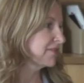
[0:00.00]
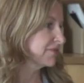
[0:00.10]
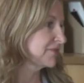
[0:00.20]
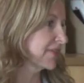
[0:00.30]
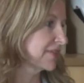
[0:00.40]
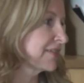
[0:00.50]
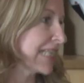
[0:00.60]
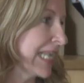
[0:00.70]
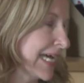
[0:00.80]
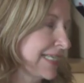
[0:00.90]
of
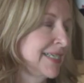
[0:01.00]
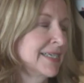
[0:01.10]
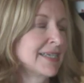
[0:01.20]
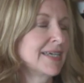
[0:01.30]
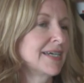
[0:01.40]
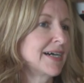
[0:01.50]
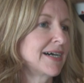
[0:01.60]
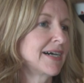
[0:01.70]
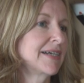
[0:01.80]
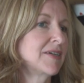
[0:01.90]
the line.
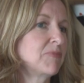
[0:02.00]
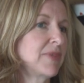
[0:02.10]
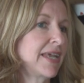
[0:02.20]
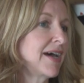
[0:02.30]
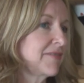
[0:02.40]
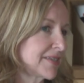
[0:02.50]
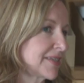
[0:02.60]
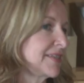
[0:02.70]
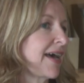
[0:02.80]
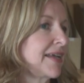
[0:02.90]
And
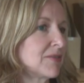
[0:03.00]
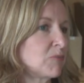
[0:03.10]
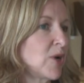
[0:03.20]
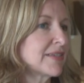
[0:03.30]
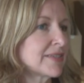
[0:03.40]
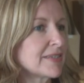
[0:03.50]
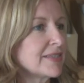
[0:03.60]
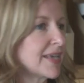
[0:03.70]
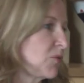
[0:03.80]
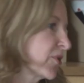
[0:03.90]
obviously
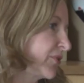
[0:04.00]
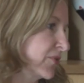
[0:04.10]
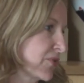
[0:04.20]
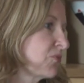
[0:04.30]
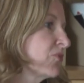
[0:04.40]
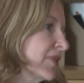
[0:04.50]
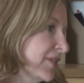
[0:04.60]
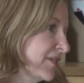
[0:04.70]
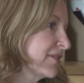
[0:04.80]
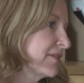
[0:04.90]
processing that work was
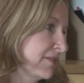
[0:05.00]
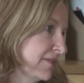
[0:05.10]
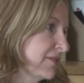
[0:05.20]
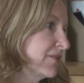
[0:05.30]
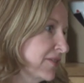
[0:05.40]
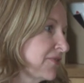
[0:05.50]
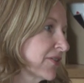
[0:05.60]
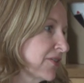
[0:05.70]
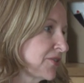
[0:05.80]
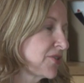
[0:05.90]
really
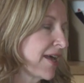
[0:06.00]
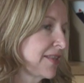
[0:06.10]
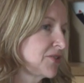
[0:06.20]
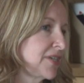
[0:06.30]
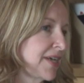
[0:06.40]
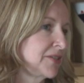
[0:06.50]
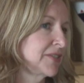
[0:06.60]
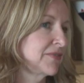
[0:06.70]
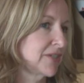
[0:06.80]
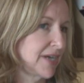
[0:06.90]
difficult and challenging, not
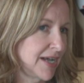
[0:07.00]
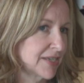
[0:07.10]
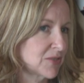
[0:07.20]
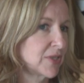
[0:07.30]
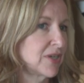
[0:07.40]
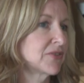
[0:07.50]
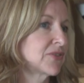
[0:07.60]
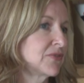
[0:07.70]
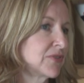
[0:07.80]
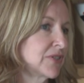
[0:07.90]
only for us, but
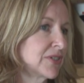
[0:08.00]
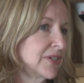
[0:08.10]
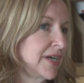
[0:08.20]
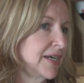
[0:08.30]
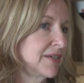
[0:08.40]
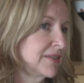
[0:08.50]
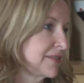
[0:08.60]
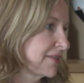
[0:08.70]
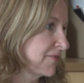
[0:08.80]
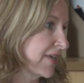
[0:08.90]
also for
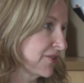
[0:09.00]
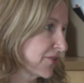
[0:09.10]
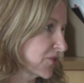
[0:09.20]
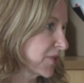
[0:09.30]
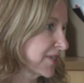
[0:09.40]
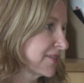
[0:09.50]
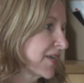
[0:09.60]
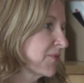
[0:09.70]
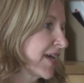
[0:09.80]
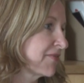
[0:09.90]
the vendors, because
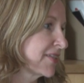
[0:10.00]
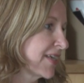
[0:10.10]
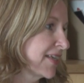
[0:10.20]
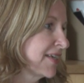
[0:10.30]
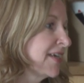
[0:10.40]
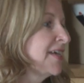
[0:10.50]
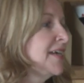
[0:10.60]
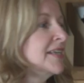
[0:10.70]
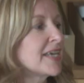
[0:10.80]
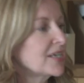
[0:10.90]
they would have to then
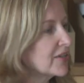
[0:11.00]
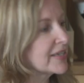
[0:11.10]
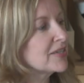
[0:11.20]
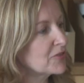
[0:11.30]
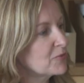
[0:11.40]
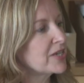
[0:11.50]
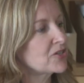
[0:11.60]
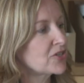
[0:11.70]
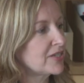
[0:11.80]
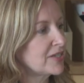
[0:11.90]
take all that
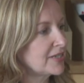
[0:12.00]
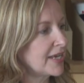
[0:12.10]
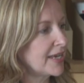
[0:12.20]
information